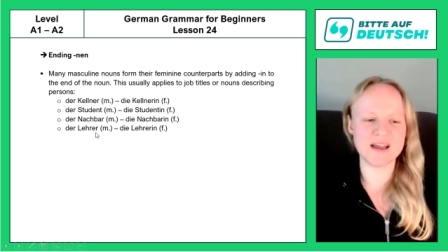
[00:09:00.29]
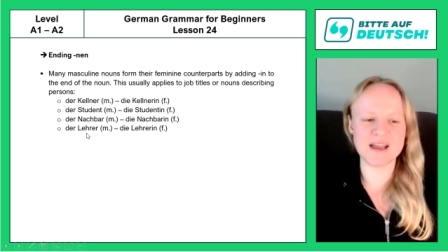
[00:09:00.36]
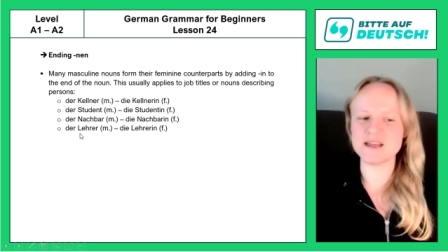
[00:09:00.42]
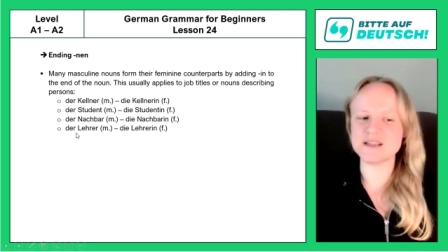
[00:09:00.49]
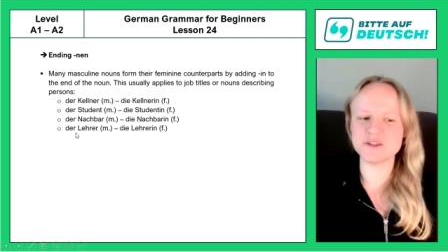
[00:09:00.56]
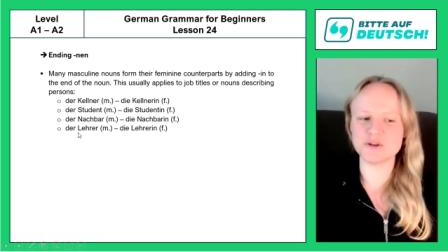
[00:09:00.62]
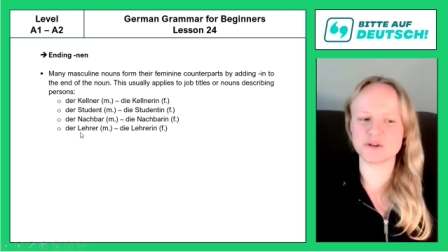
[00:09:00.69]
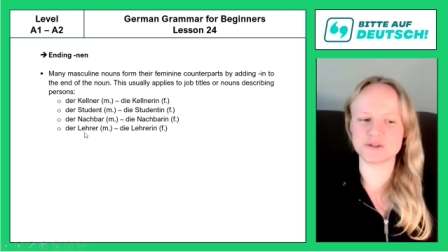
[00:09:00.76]

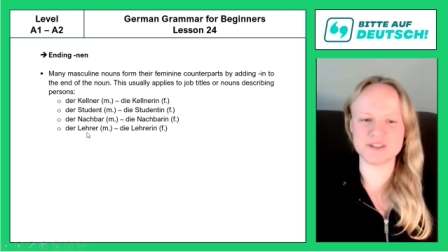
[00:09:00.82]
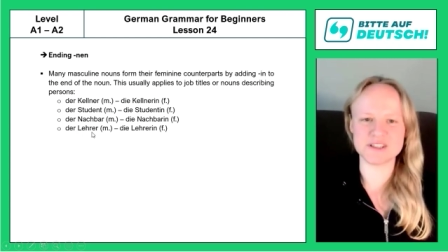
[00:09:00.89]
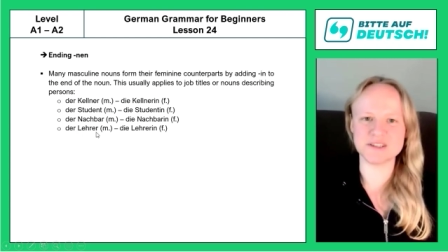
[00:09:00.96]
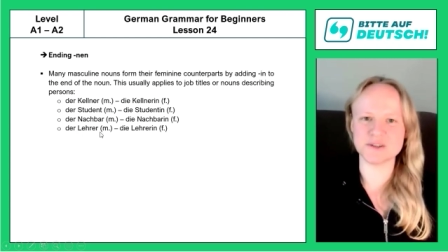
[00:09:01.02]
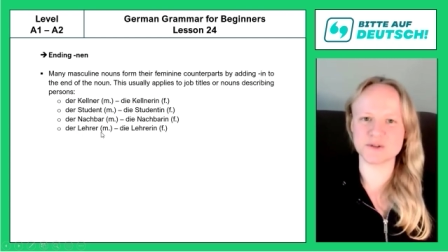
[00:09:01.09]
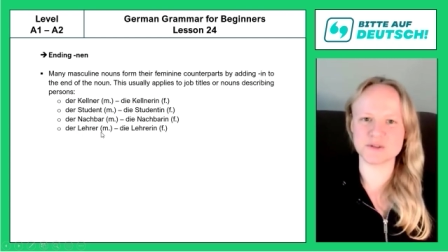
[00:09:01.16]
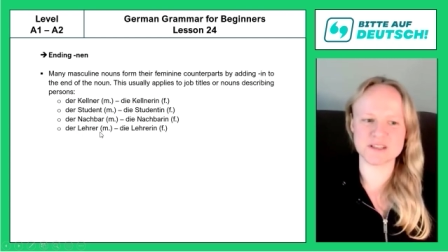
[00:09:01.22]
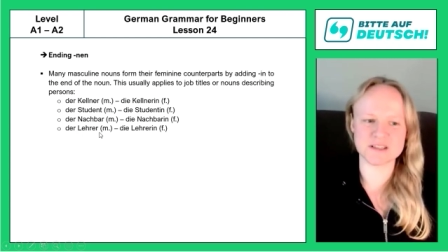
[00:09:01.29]
and you already
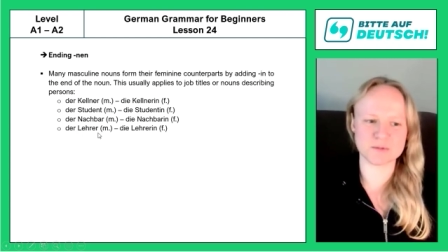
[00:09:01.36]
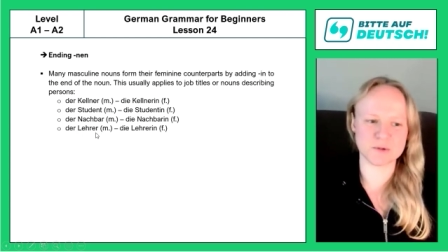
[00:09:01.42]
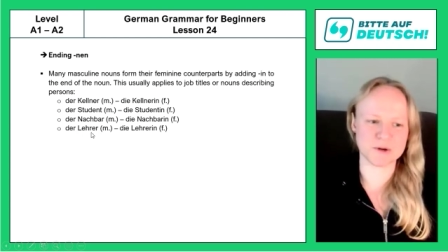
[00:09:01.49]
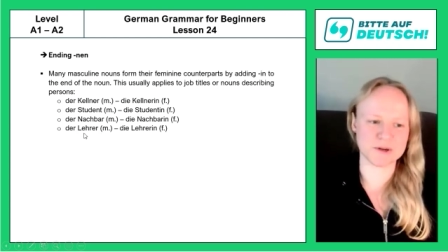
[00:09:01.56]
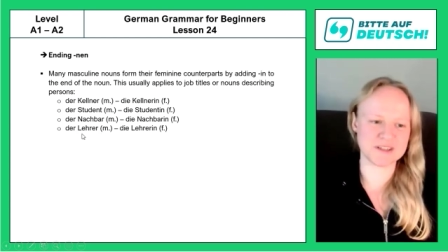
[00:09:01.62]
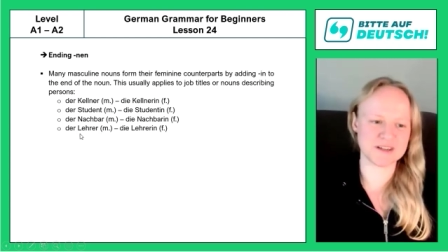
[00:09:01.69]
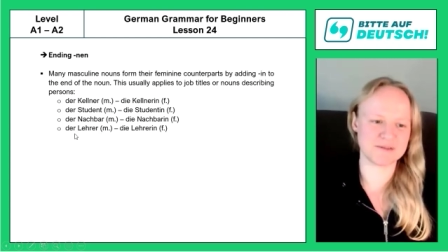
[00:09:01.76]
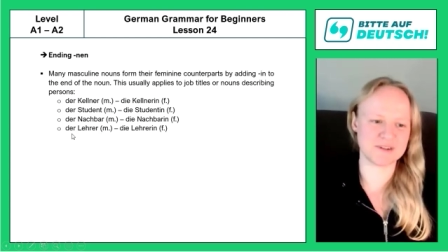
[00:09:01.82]
know this
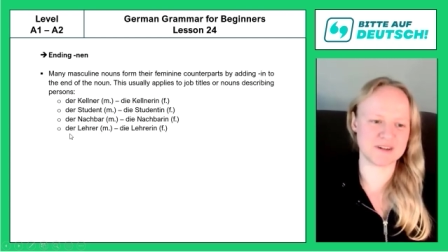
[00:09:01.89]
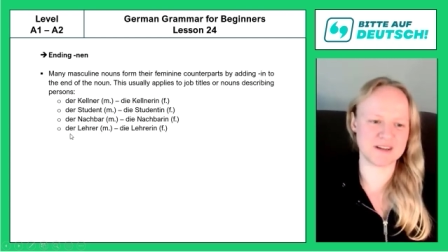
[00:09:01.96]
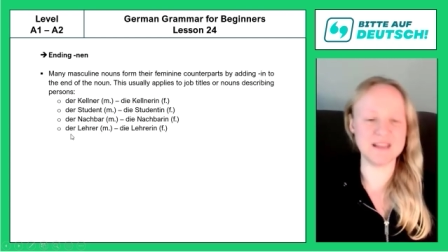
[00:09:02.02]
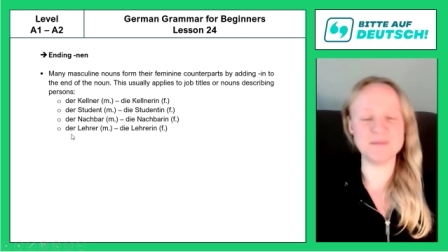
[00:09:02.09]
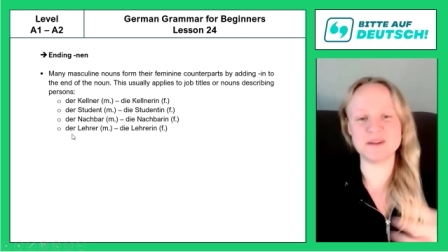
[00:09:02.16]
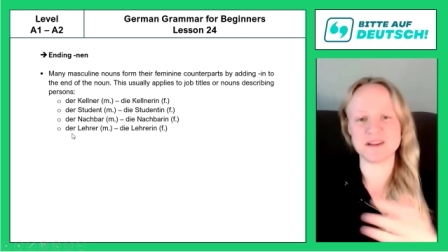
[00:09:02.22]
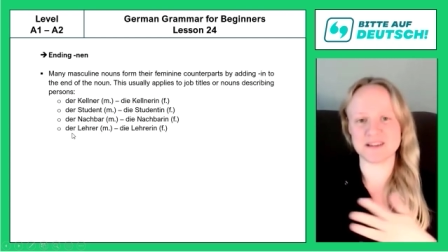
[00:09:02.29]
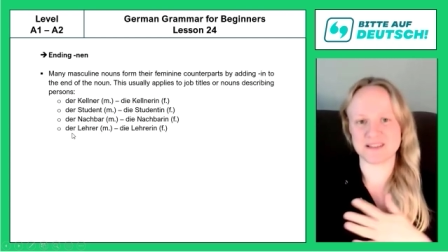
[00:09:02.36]
word
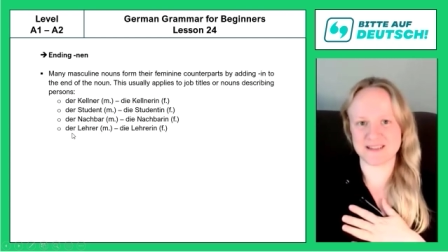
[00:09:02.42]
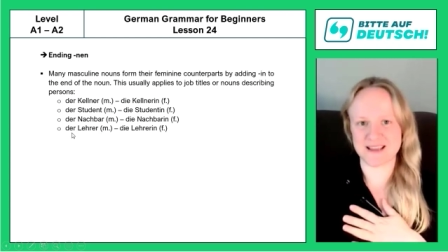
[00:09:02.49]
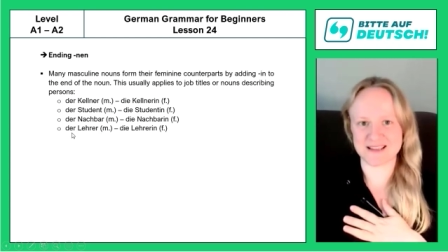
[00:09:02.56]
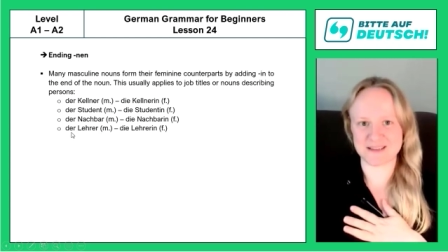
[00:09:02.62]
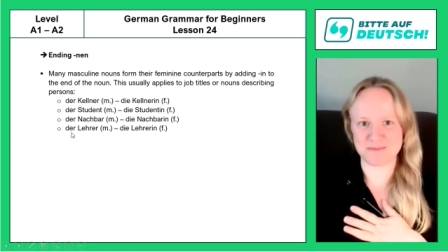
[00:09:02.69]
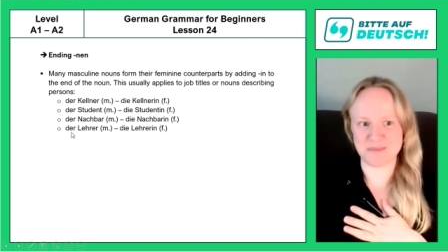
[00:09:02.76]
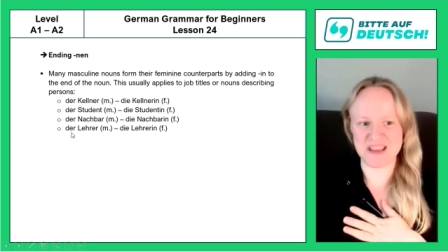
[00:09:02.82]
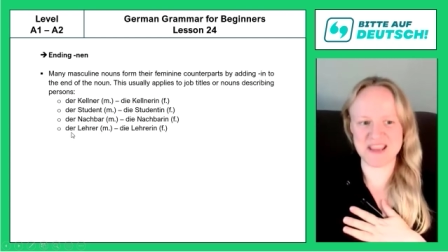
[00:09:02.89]
definitely because
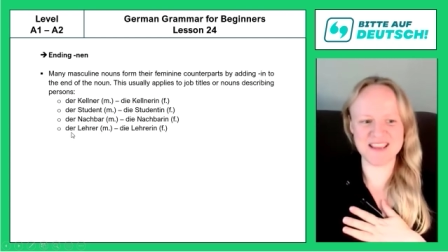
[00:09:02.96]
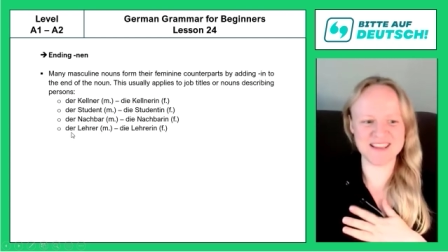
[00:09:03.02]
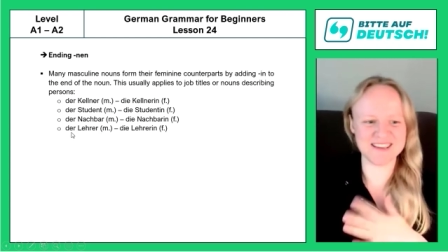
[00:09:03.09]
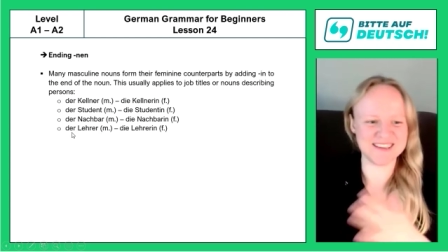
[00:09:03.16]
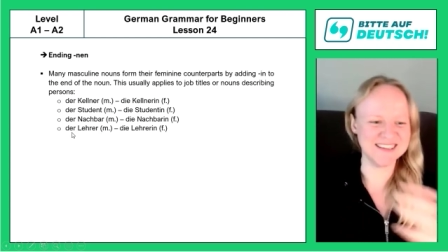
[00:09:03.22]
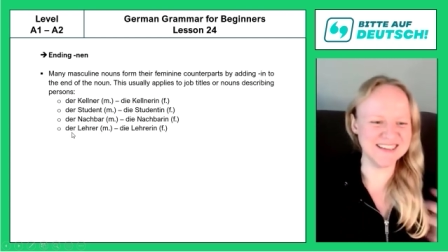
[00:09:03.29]
that's me.